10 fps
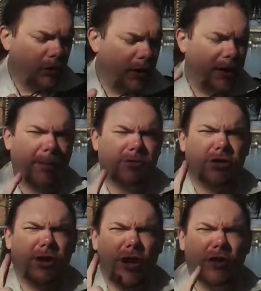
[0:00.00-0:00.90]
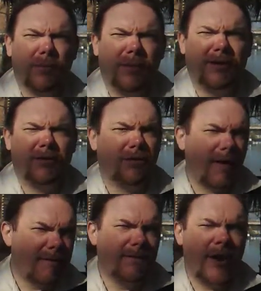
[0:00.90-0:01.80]
You can capture your
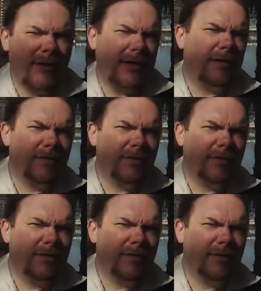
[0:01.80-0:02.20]
pictures very